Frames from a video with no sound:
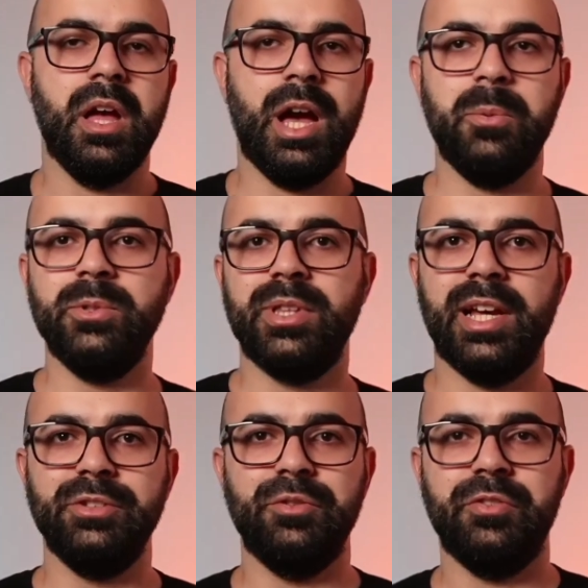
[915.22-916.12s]
I would
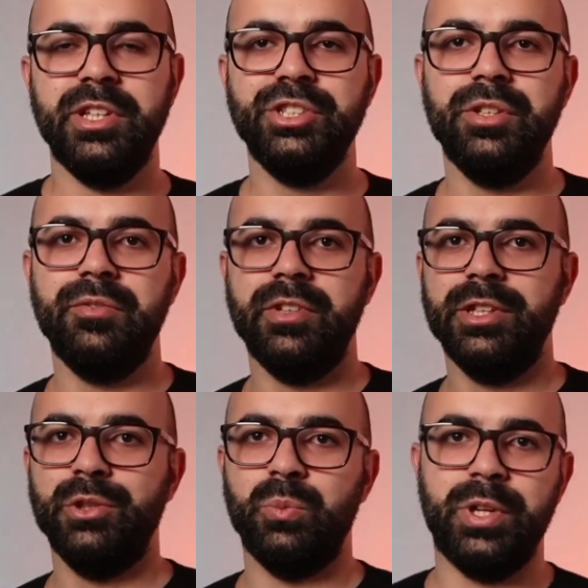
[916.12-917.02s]
like to finish the
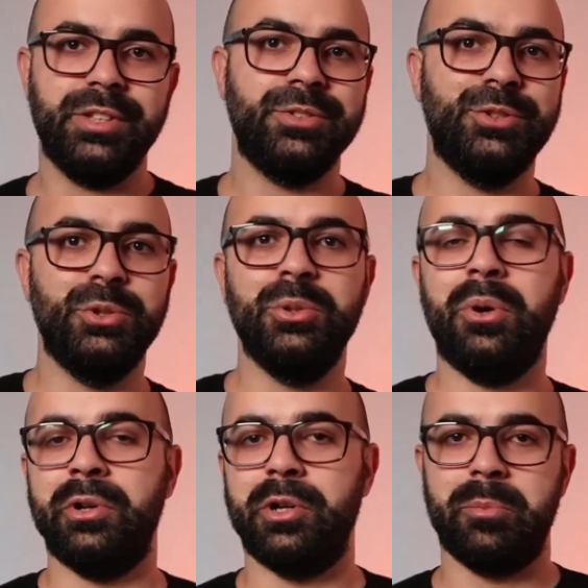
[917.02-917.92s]
video with two
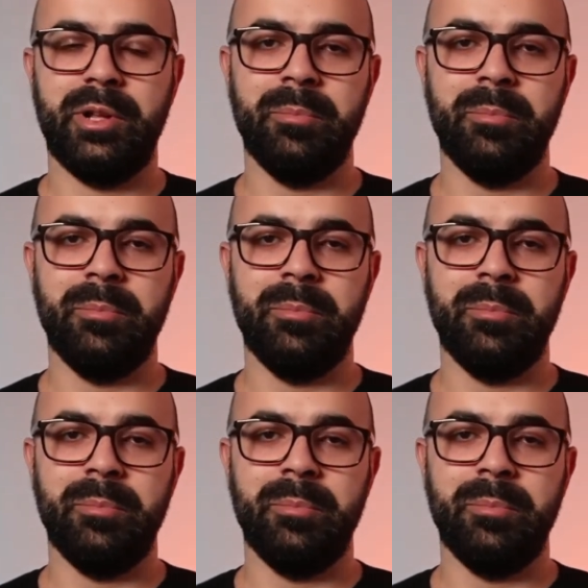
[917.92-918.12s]
honorable